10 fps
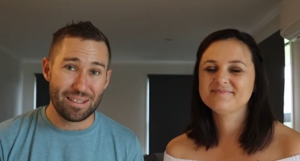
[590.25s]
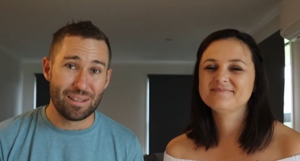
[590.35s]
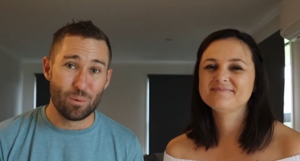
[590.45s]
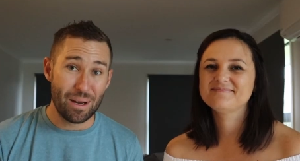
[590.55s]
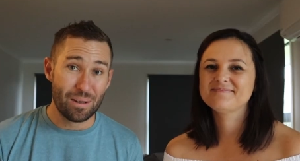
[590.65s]
Speaker 1: see the
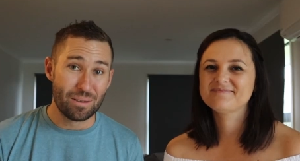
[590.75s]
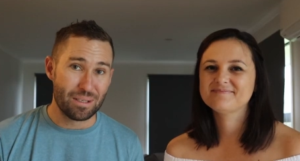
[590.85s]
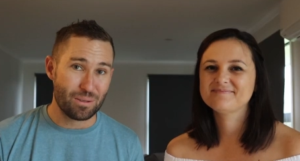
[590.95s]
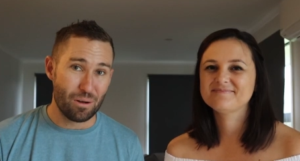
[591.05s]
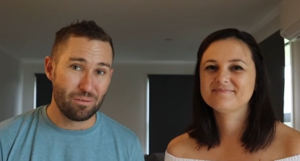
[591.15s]
whales and
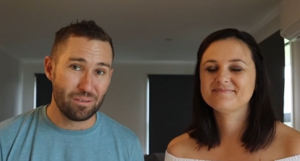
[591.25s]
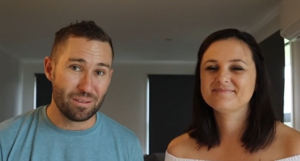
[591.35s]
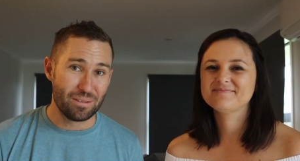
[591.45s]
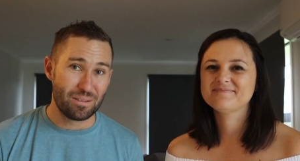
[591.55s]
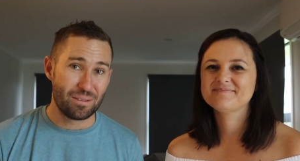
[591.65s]

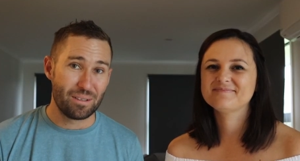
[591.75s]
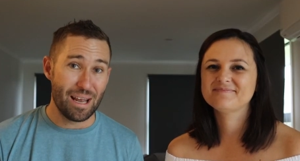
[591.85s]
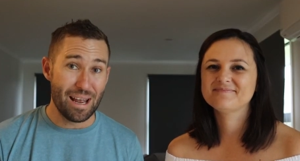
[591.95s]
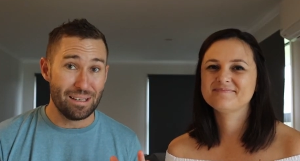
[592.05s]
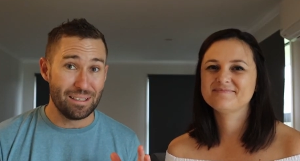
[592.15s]
dolphins,
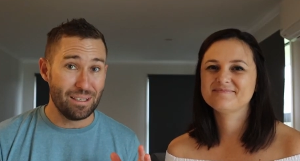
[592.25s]
and